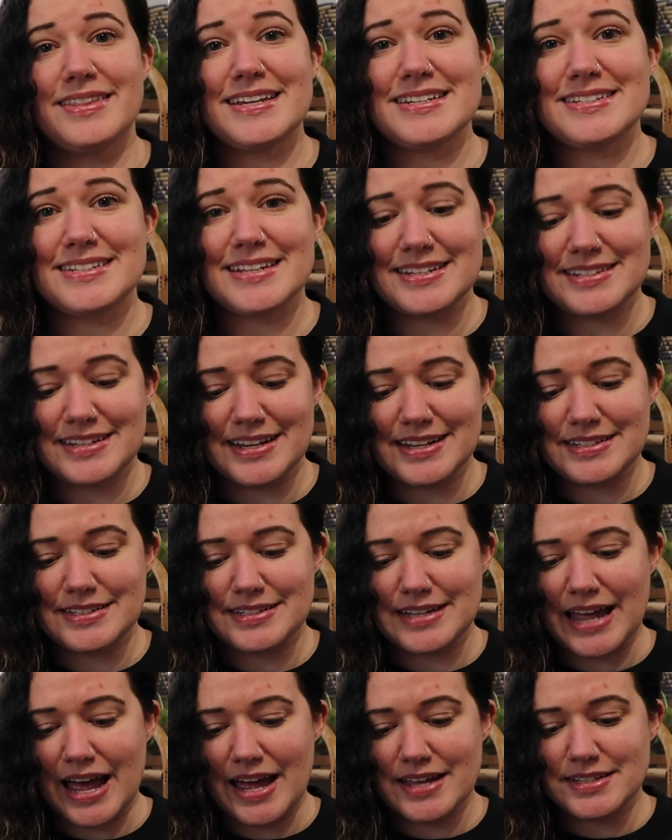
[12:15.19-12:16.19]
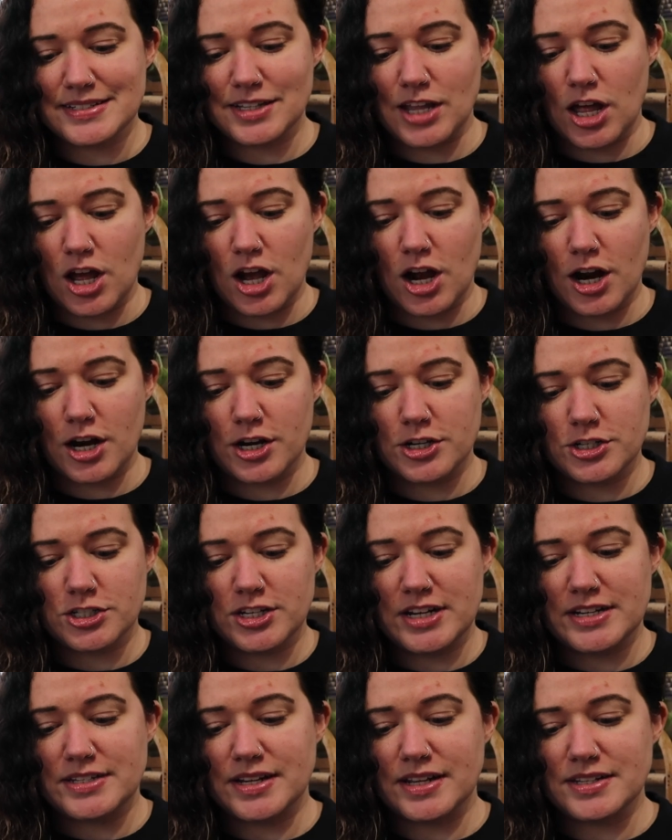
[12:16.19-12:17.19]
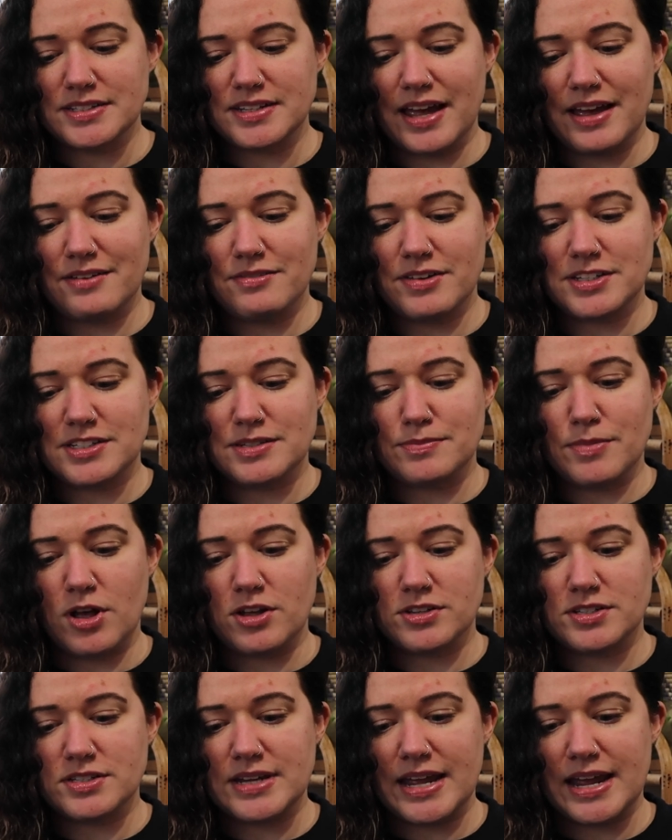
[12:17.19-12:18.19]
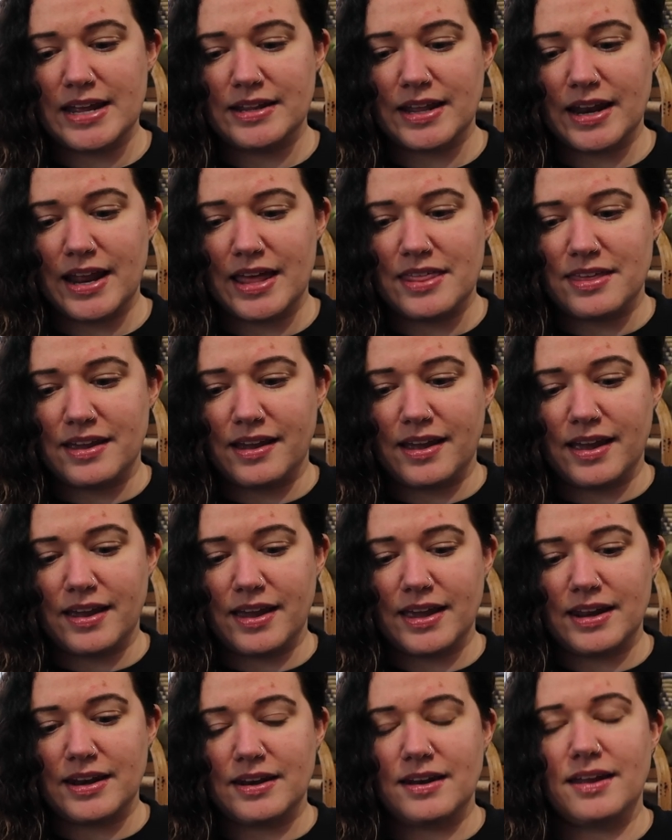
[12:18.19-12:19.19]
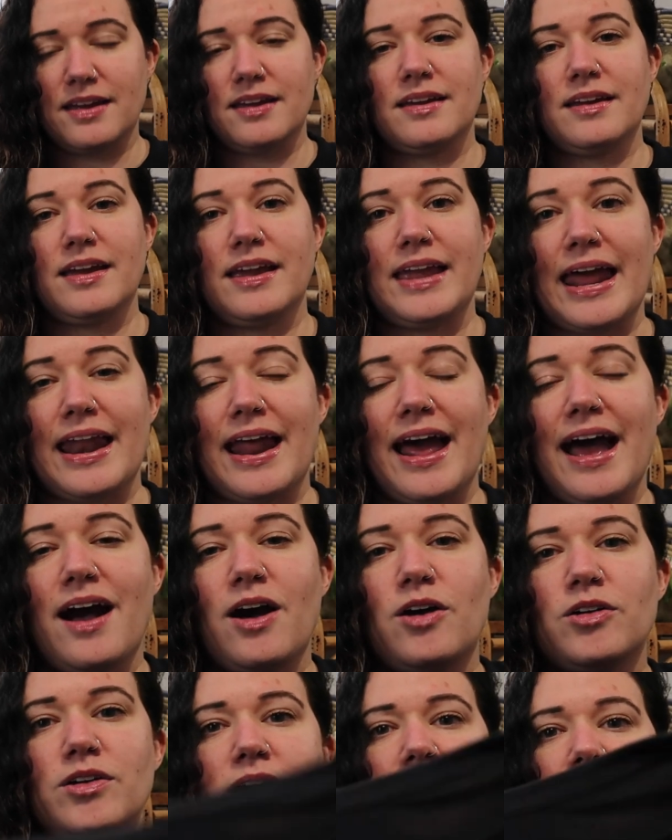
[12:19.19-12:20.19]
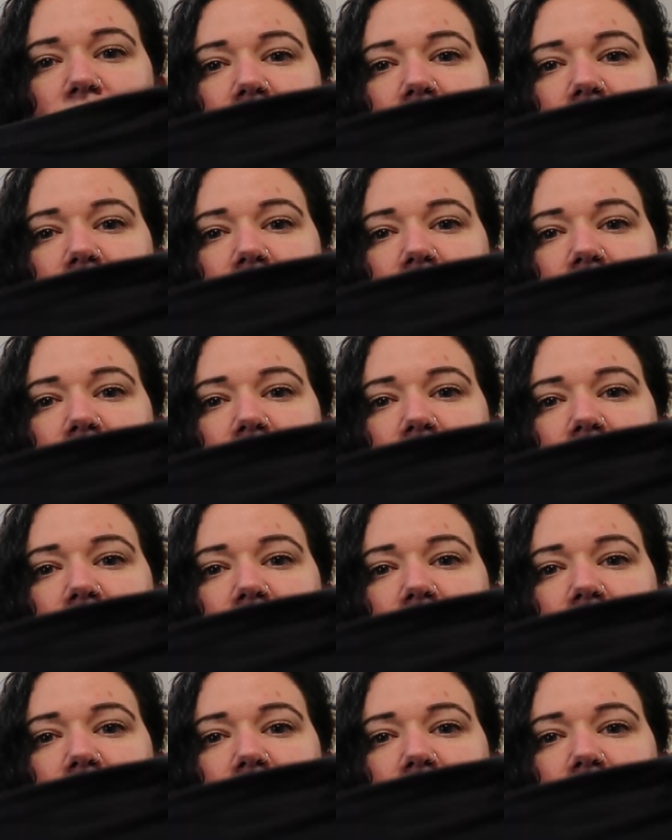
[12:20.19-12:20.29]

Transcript: This is a size large. It does have a small stain that I think I can get out,